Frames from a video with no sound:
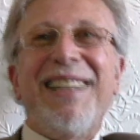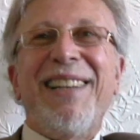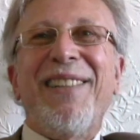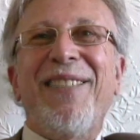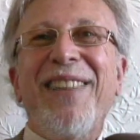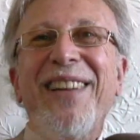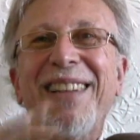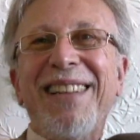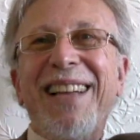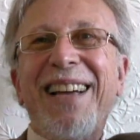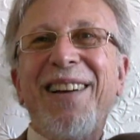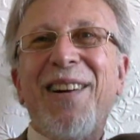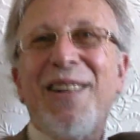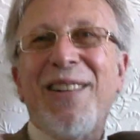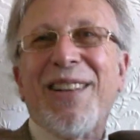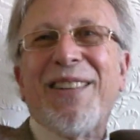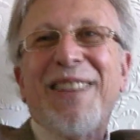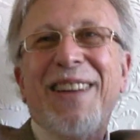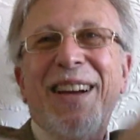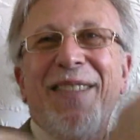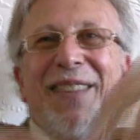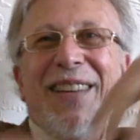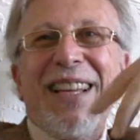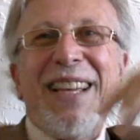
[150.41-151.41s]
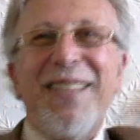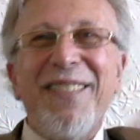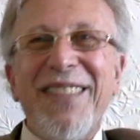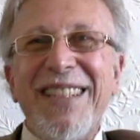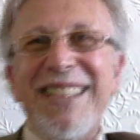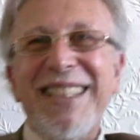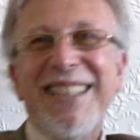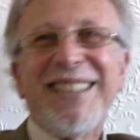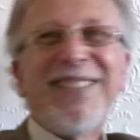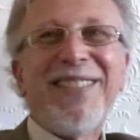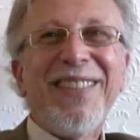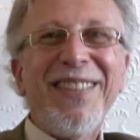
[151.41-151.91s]
We're like holographic
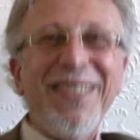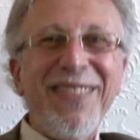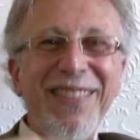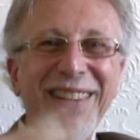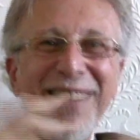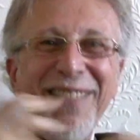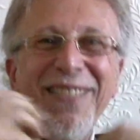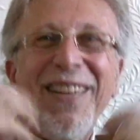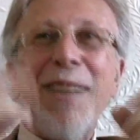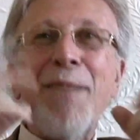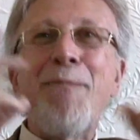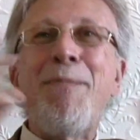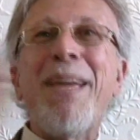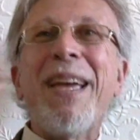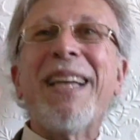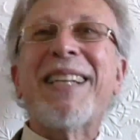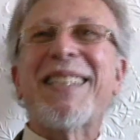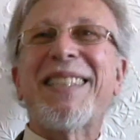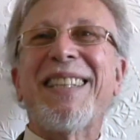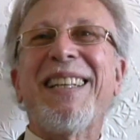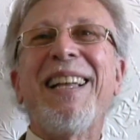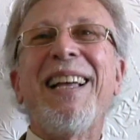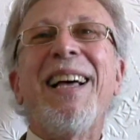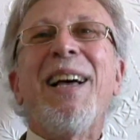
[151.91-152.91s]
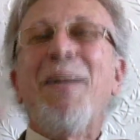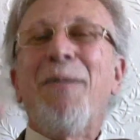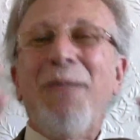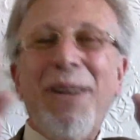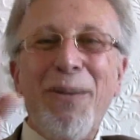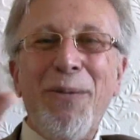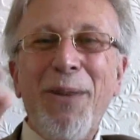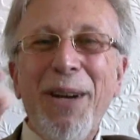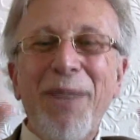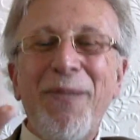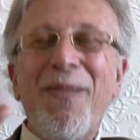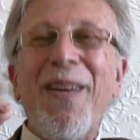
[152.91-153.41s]
images. We're
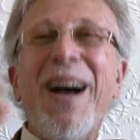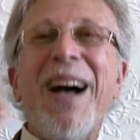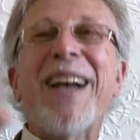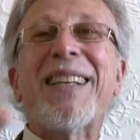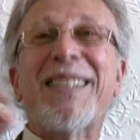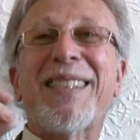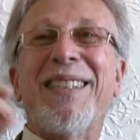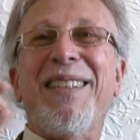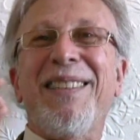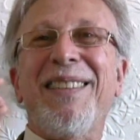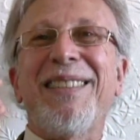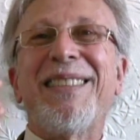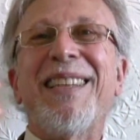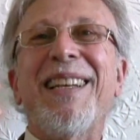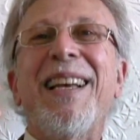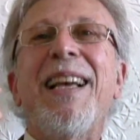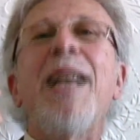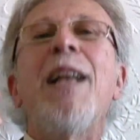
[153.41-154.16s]
voxels.